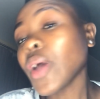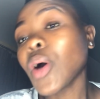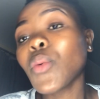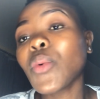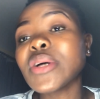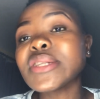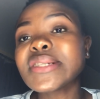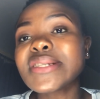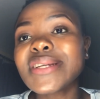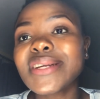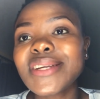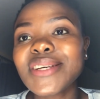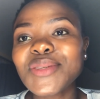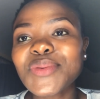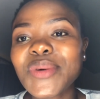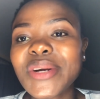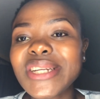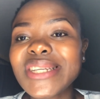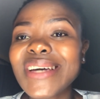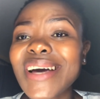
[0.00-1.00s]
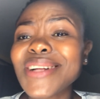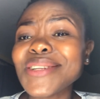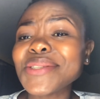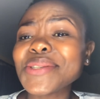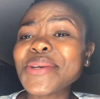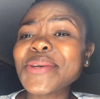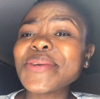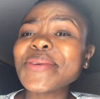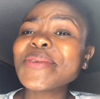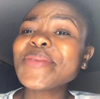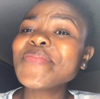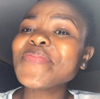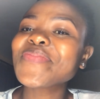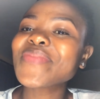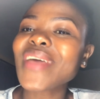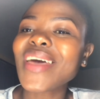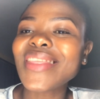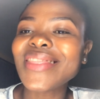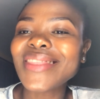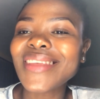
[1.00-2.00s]
once dinner is ready I'll show you
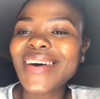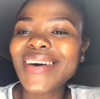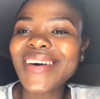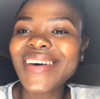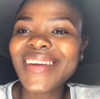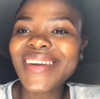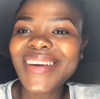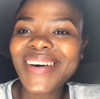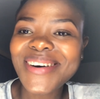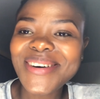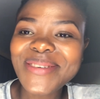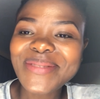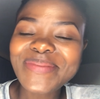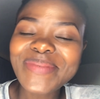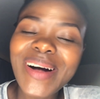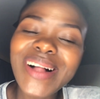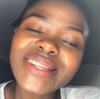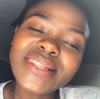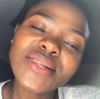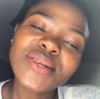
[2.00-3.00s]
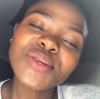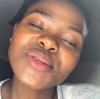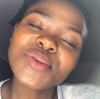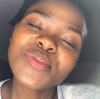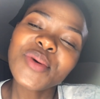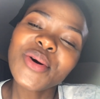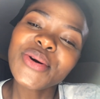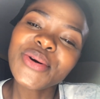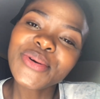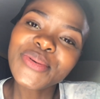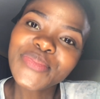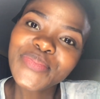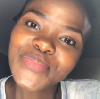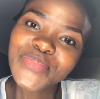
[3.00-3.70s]
and then um, I'll see you tomorrow